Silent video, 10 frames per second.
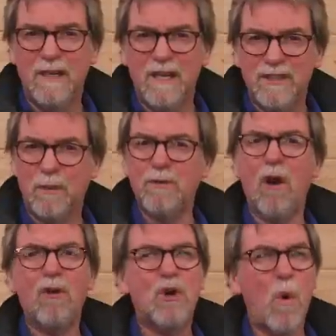So
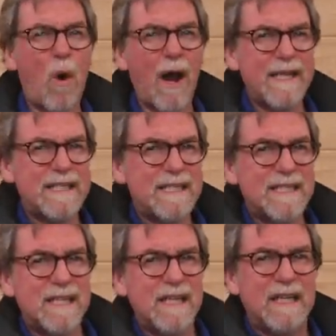not quite
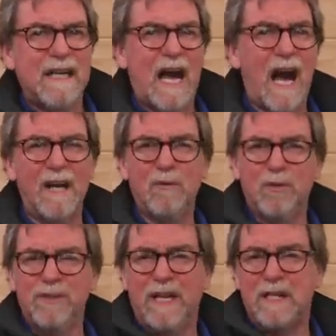as I
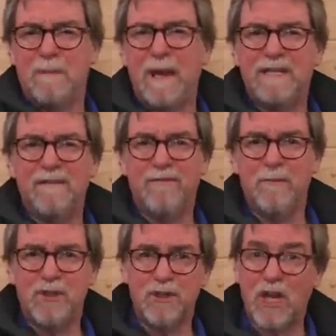was expecting
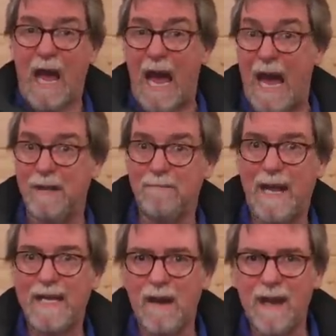from such a
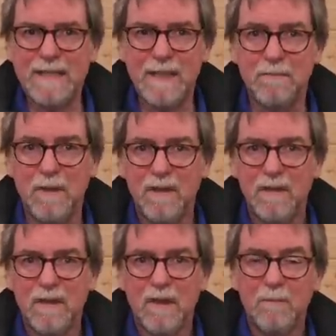handmade item.
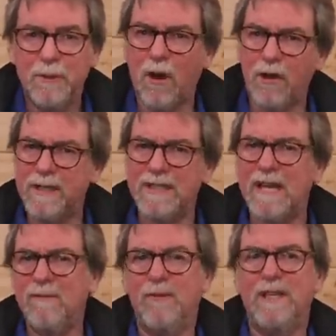But not
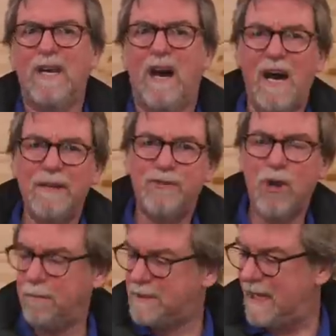content with that, I
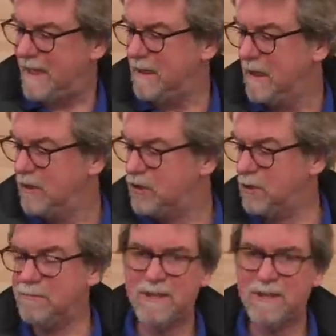dropped in some